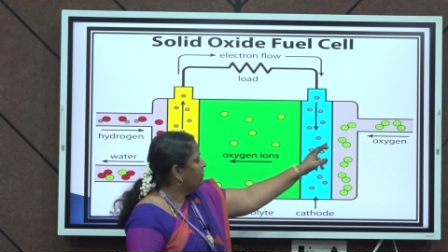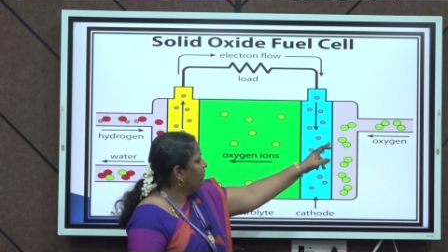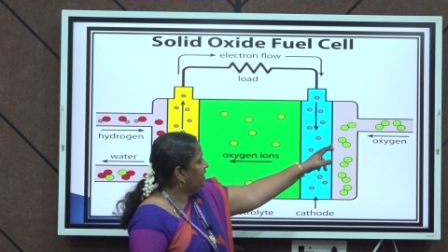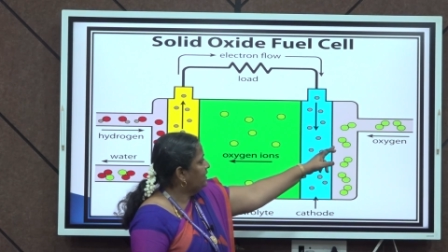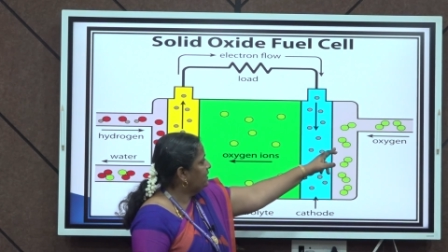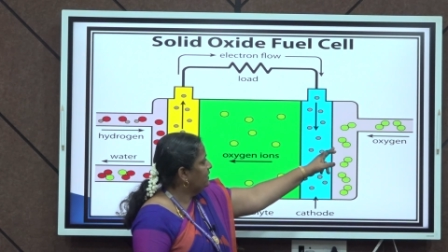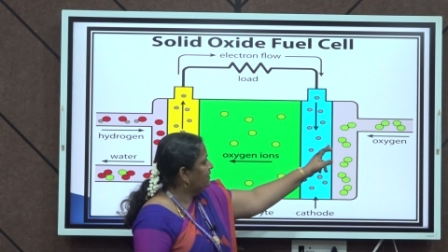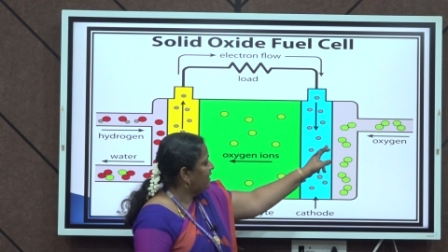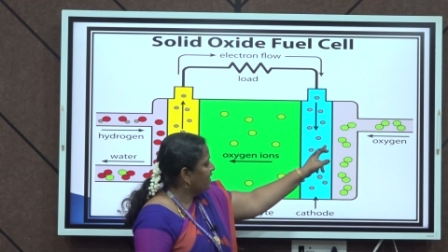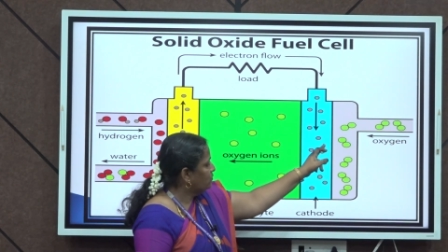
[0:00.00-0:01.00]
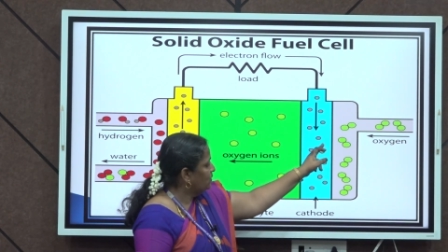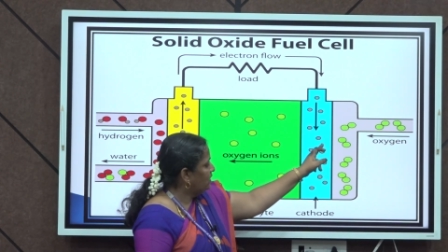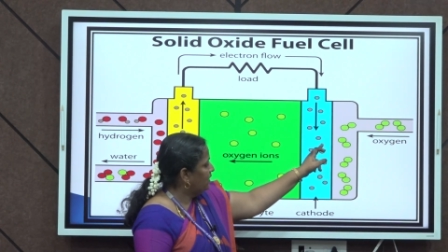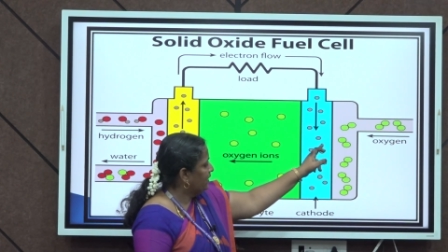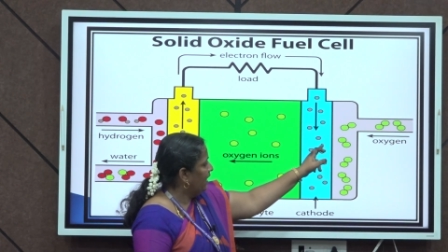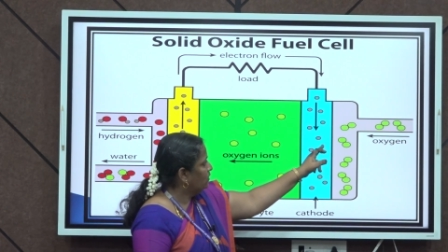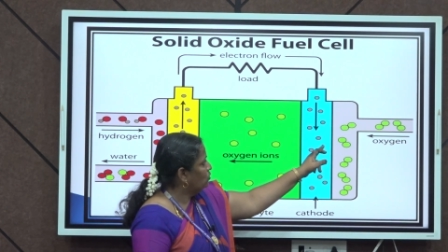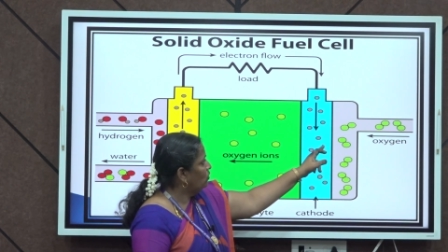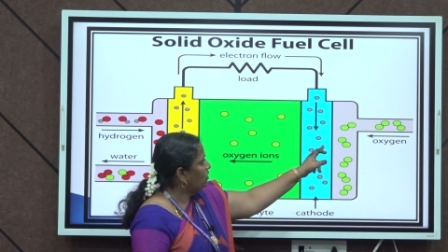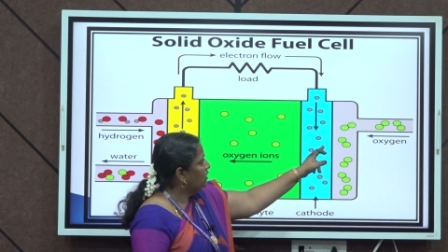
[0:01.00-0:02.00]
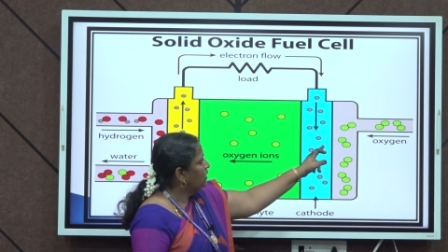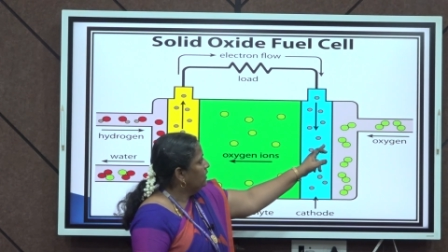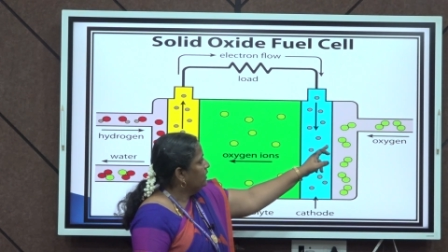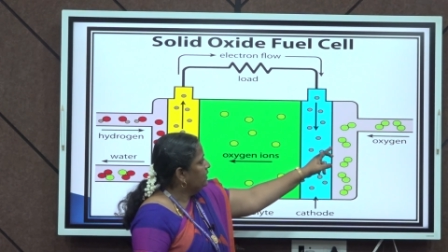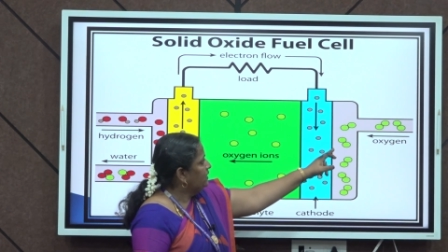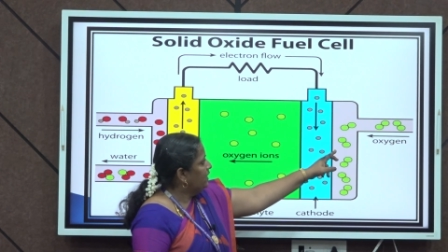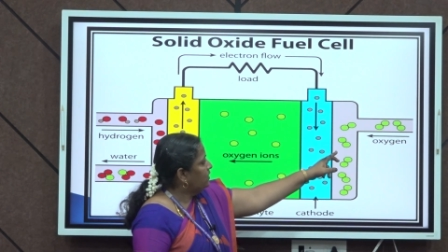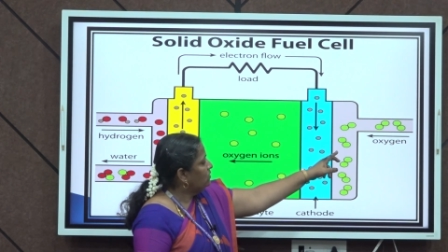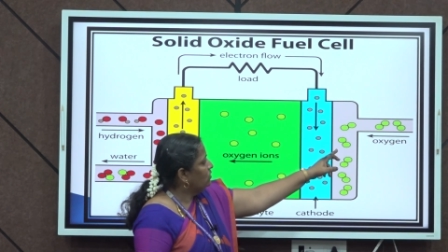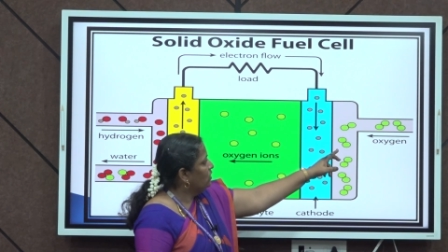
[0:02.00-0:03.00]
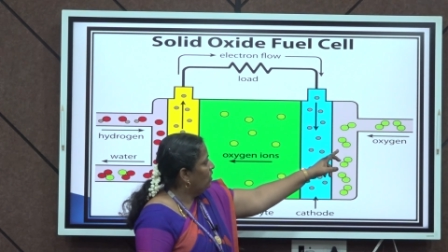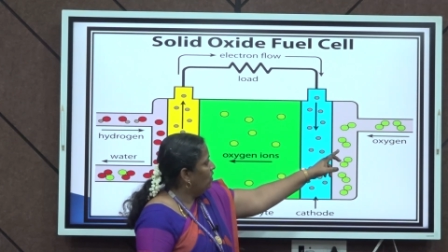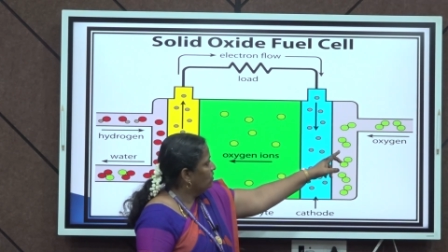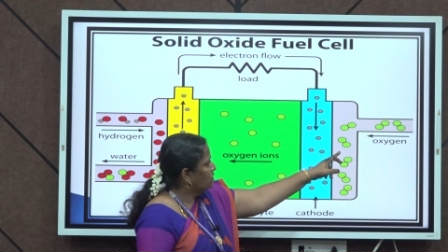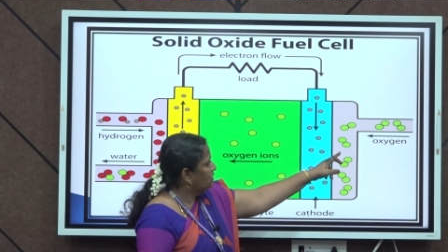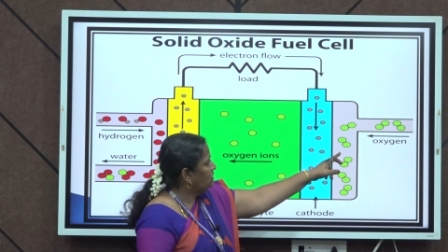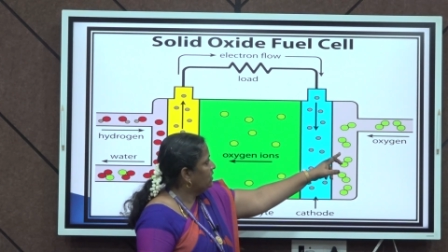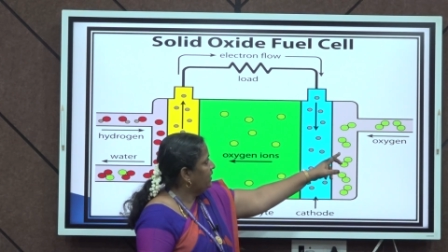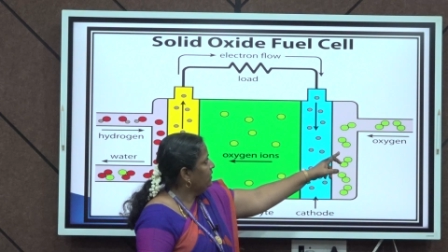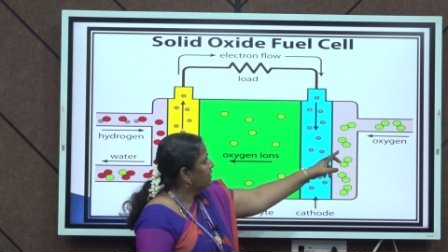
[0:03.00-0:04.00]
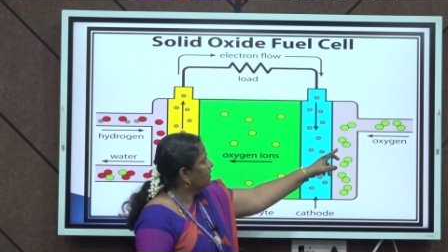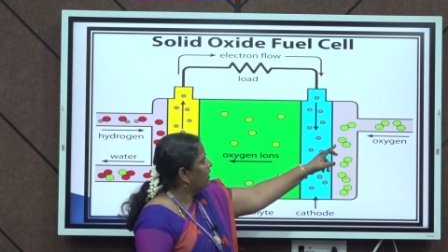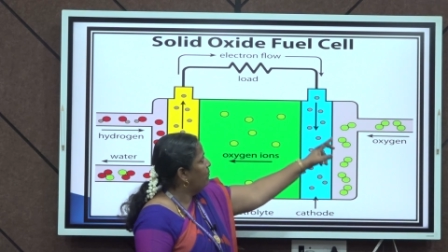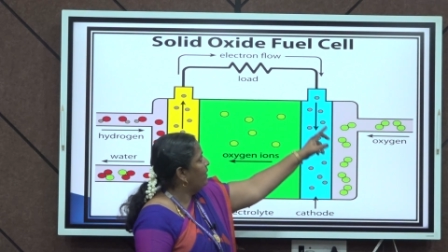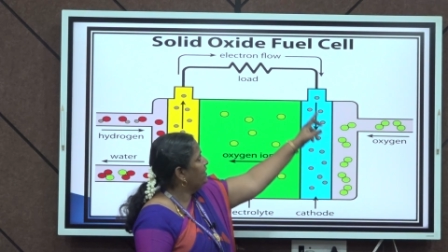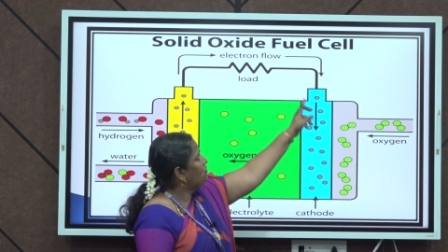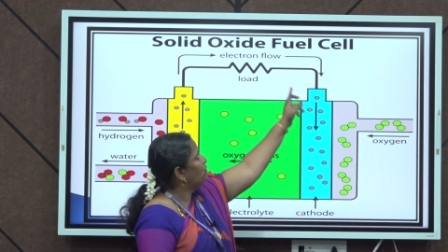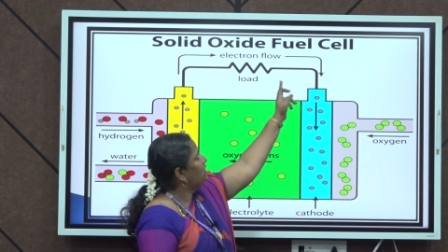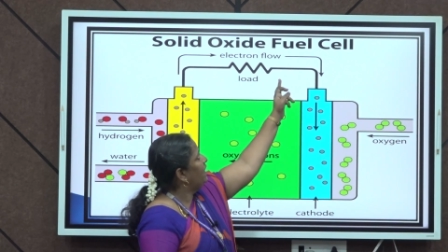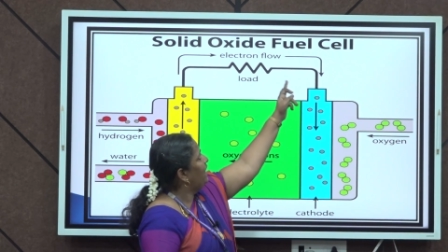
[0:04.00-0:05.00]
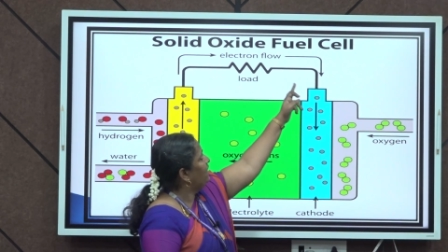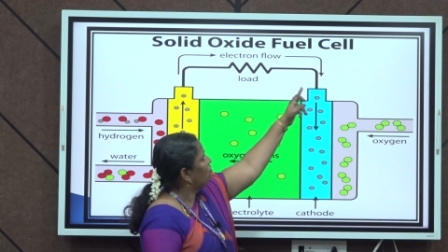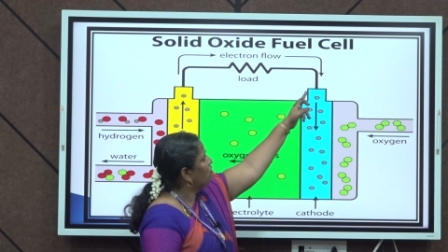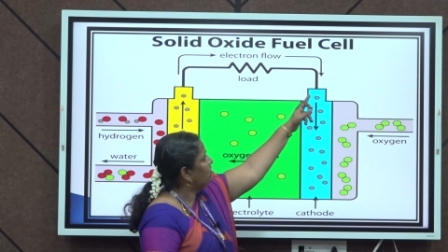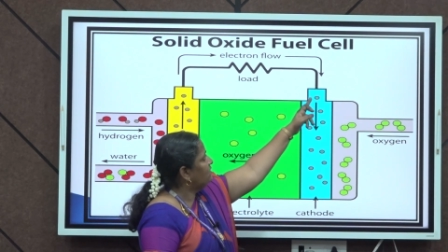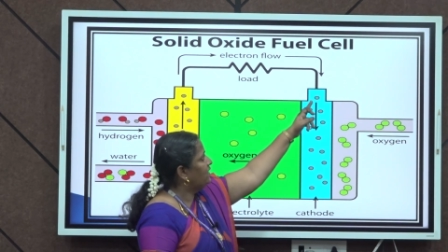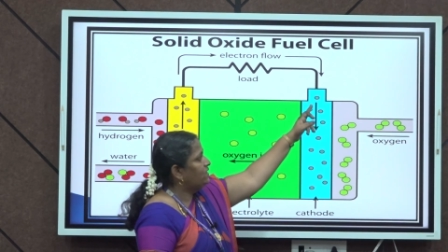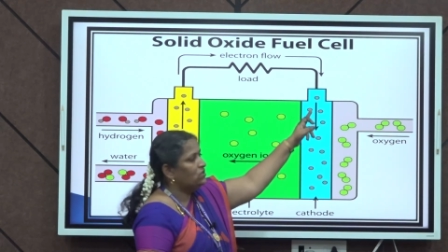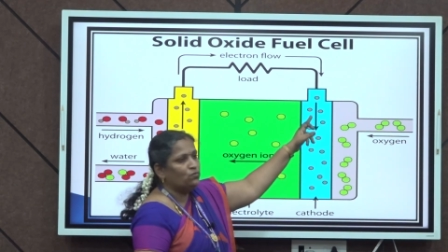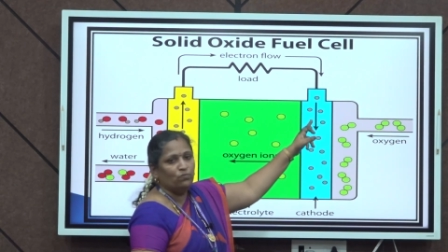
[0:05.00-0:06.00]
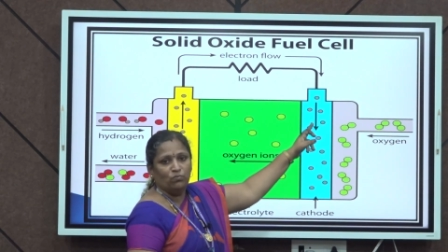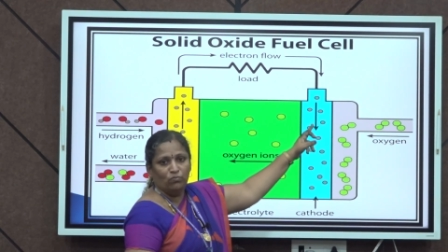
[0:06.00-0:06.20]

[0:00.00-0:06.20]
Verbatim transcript: When it interacts with the cathode here the oxygen combines with the electrons that is